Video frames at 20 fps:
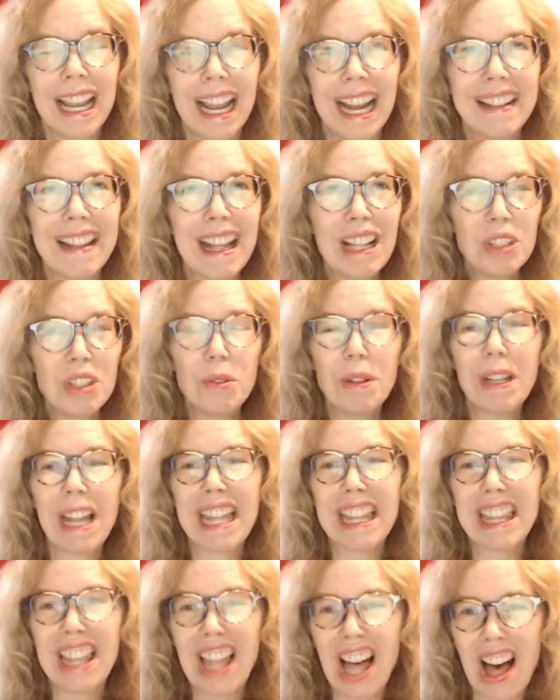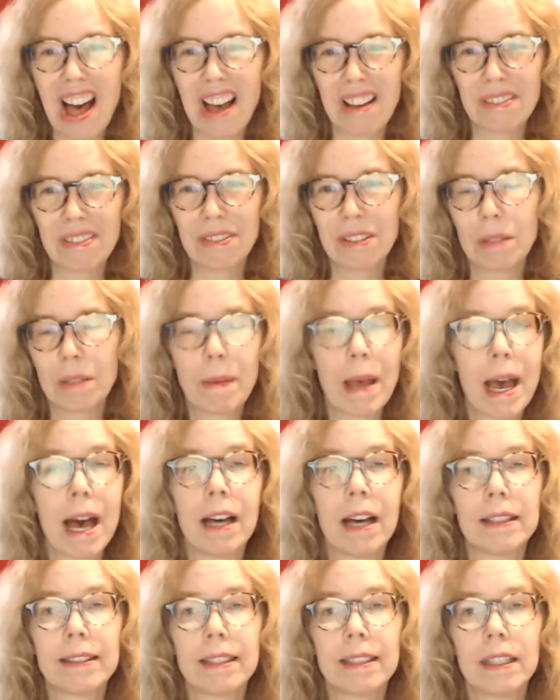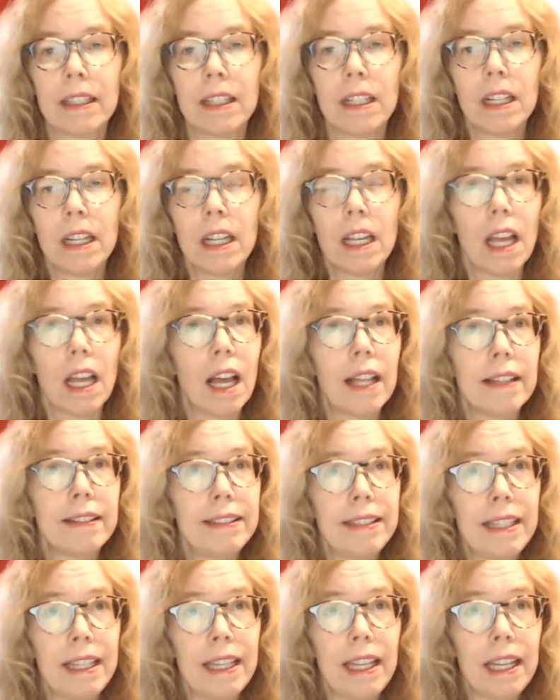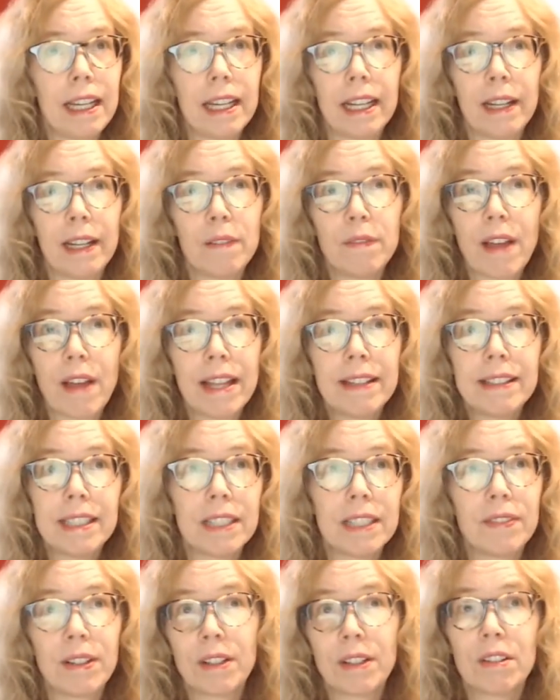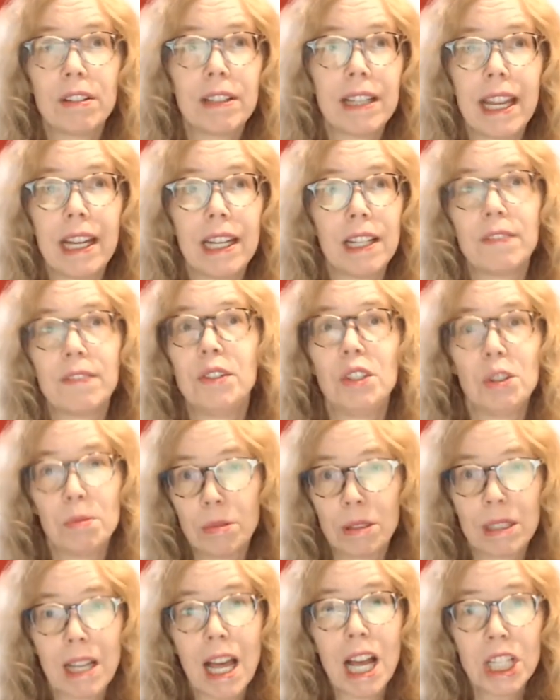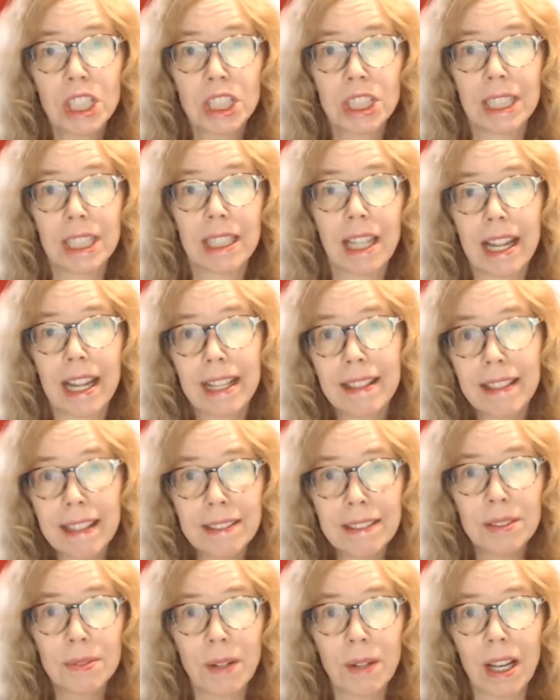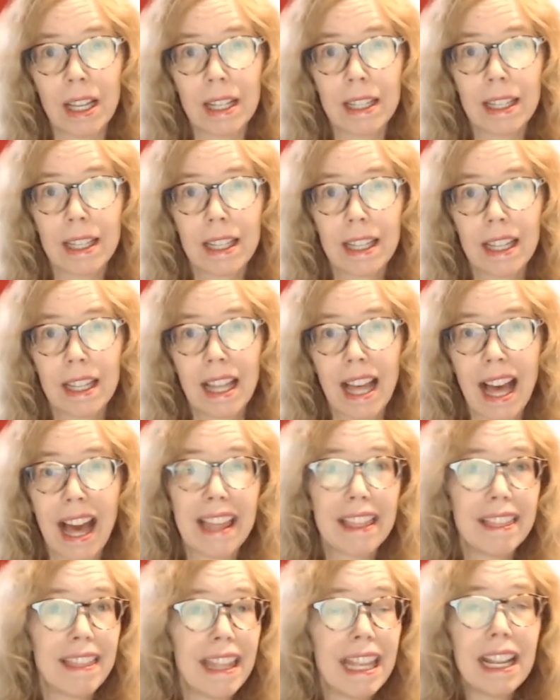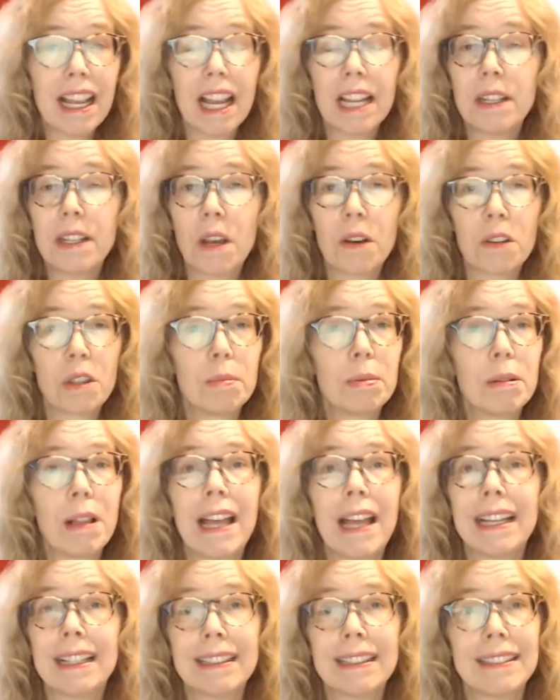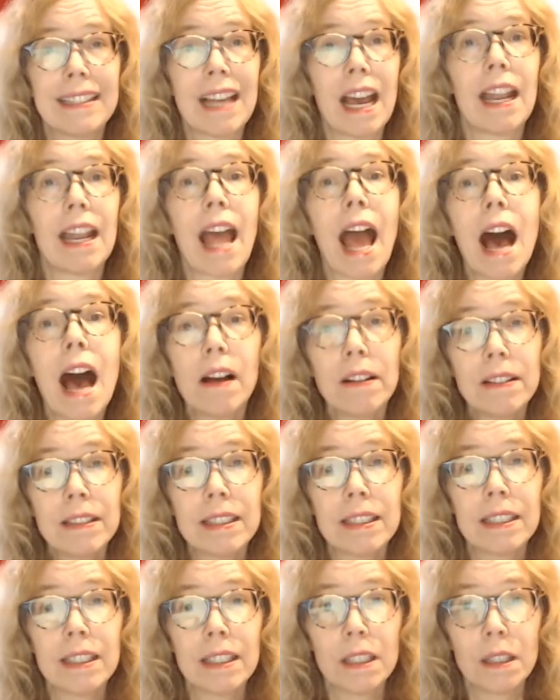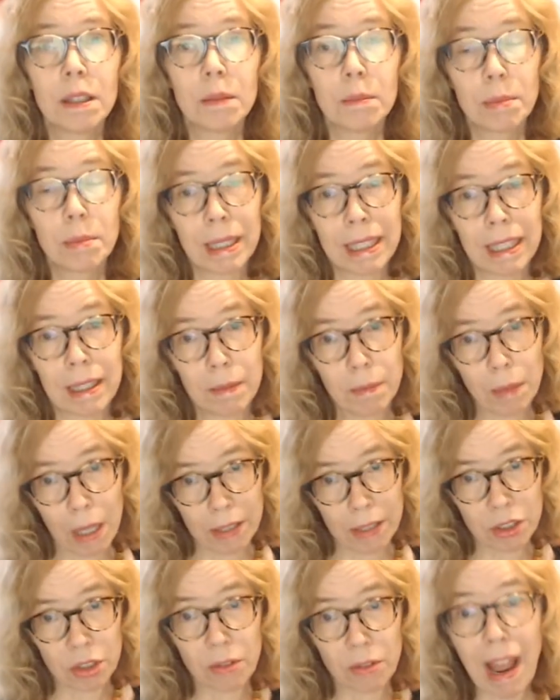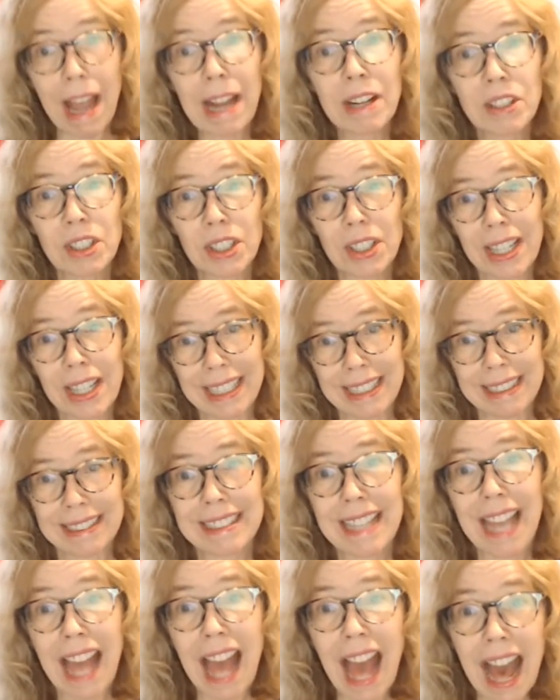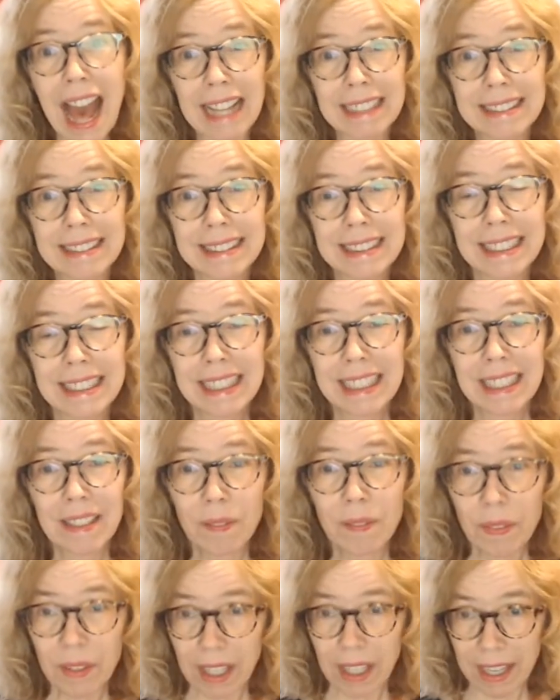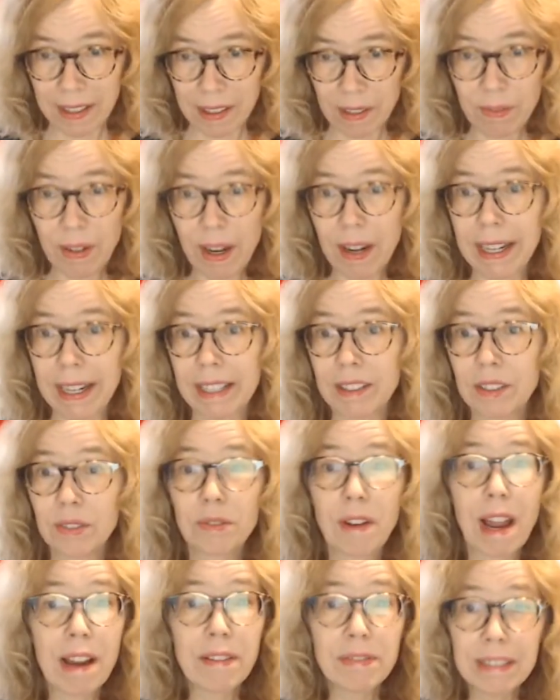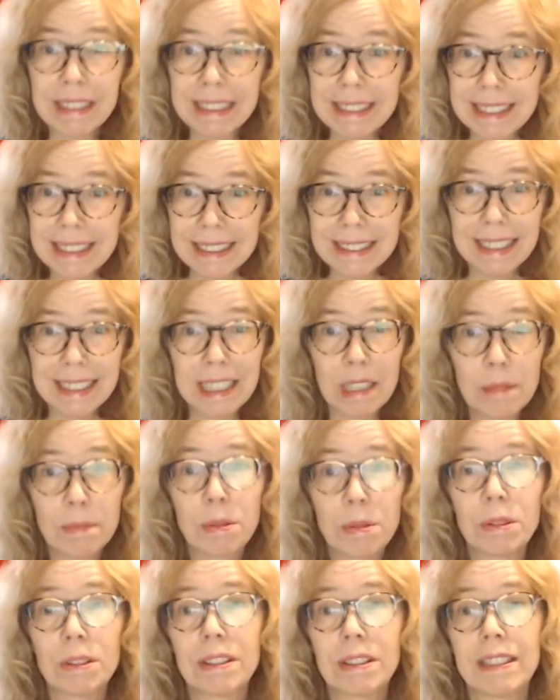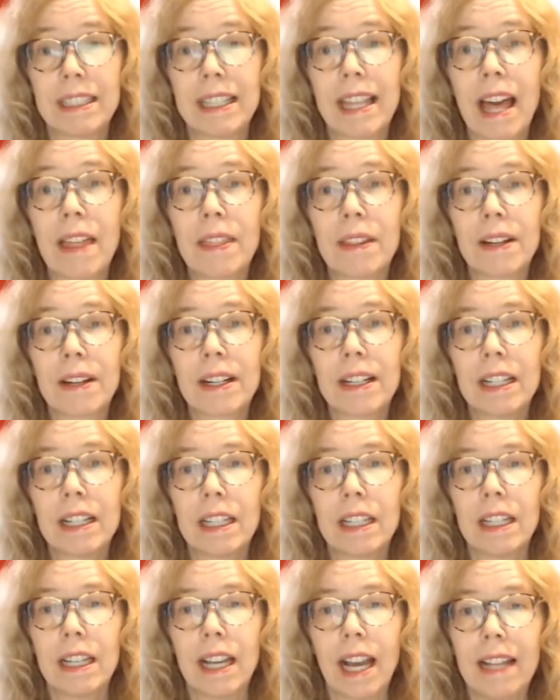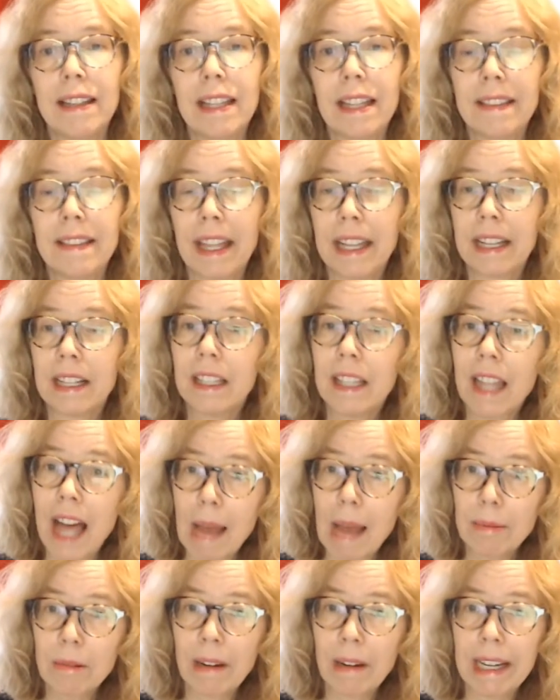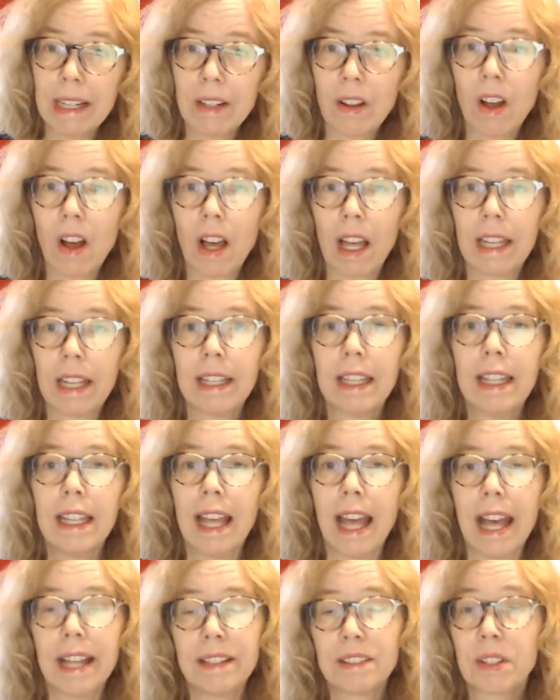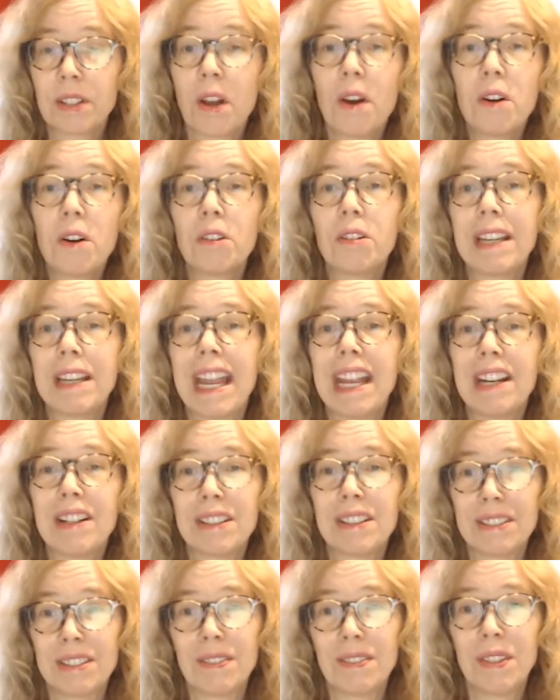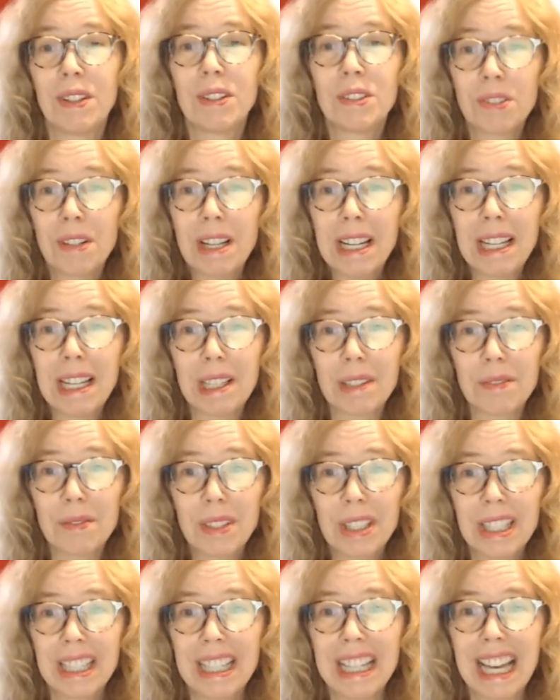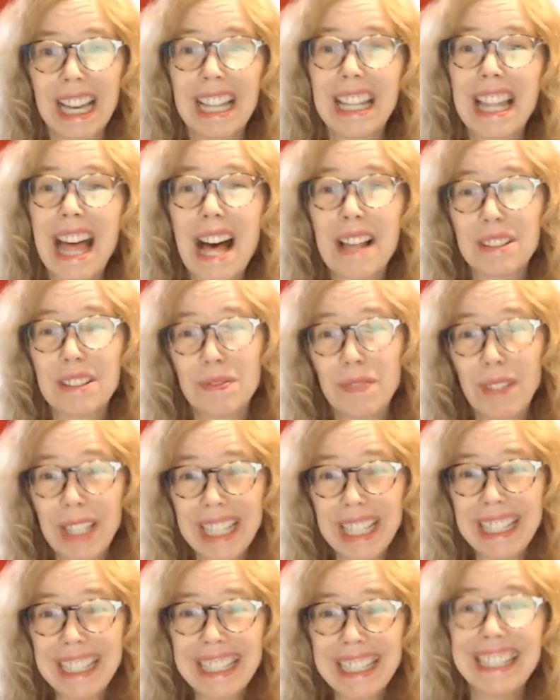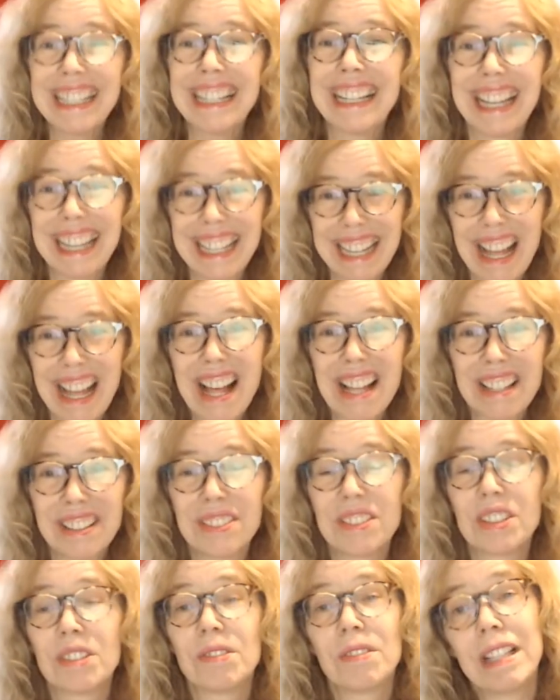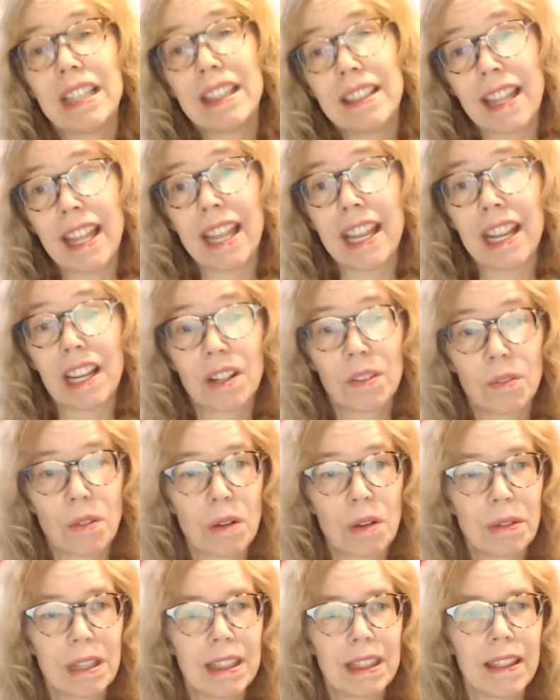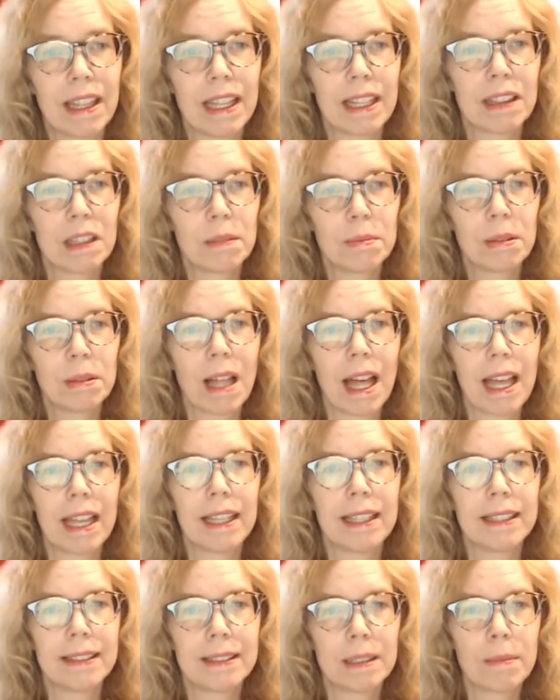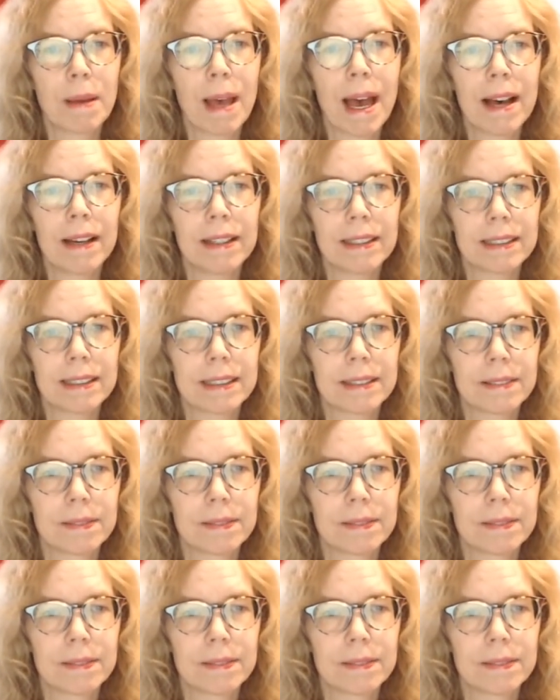And that's what I love about seeing an inventive and creative new production like this one. I think I know the play inside out, but a director and his cast and the various references that he pulls together and that they collaborate on as co-creators of the dream allows me and us to rethink what we think the play is about.